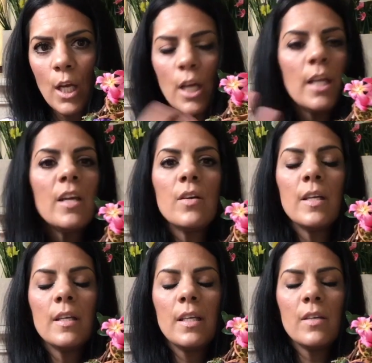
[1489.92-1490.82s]

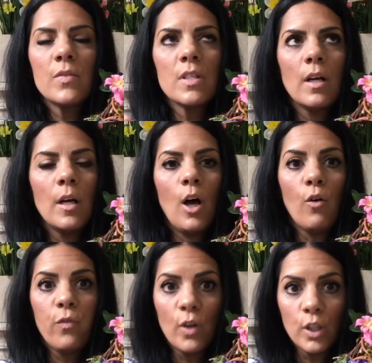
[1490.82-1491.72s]
it gives
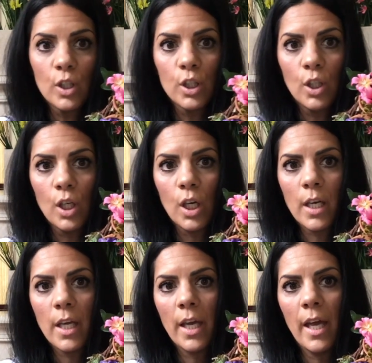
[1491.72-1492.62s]
a fuller
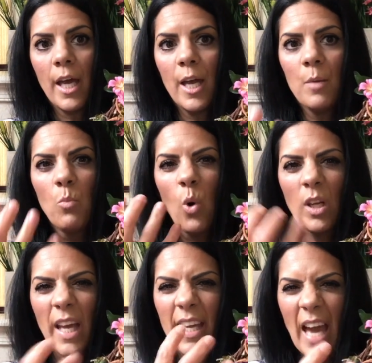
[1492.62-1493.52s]
look and
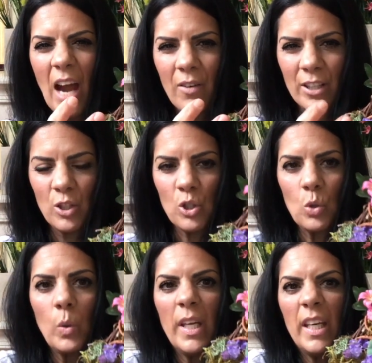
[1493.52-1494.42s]
more like character
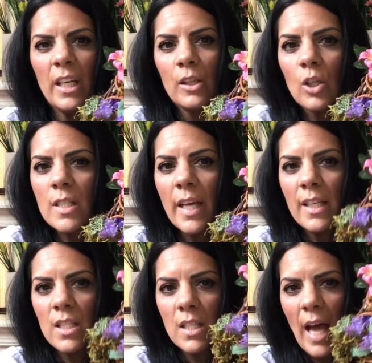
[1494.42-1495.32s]
to it. And it looks
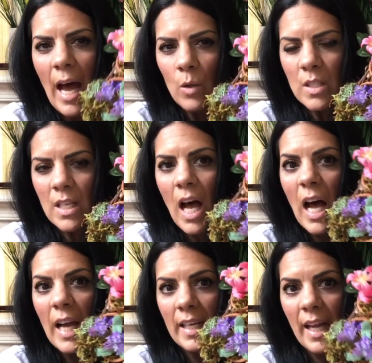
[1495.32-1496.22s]
like it's
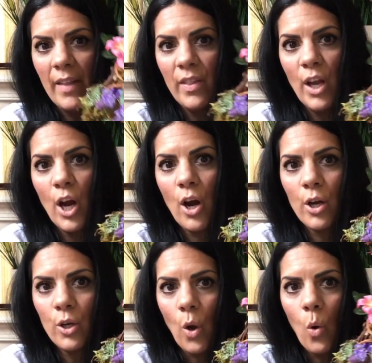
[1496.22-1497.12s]
outside and
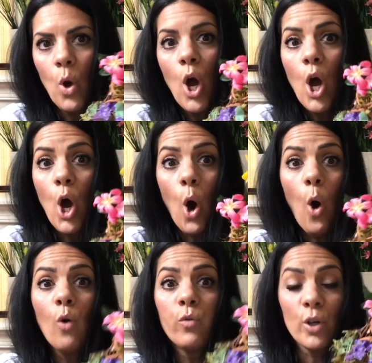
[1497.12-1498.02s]
they're, you know,
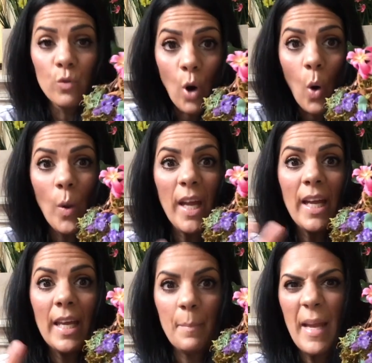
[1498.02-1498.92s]

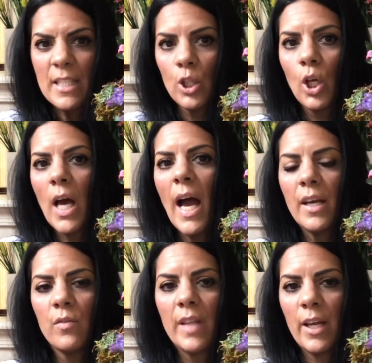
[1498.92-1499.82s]
overgrowing, and it makes it look
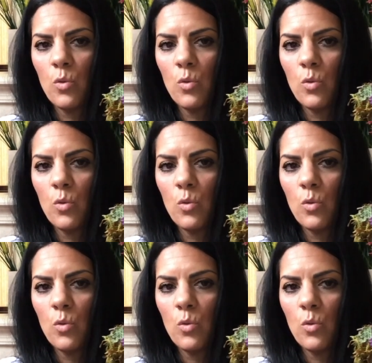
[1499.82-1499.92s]
kind of like